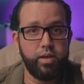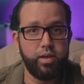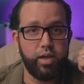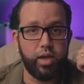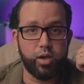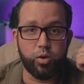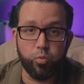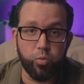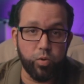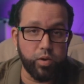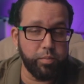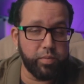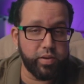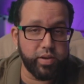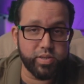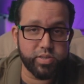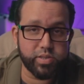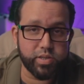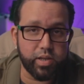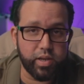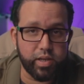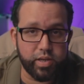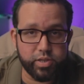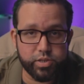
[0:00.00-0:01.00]
equipment
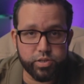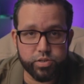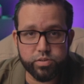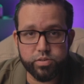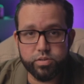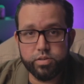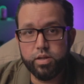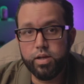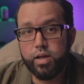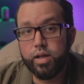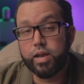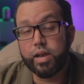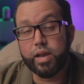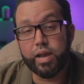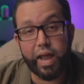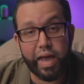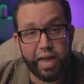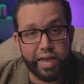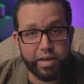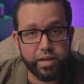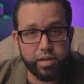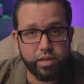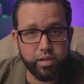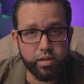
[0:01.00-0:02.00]
installation,
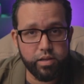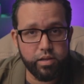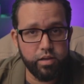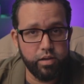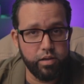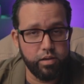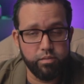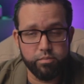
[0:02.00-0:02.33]
lighting,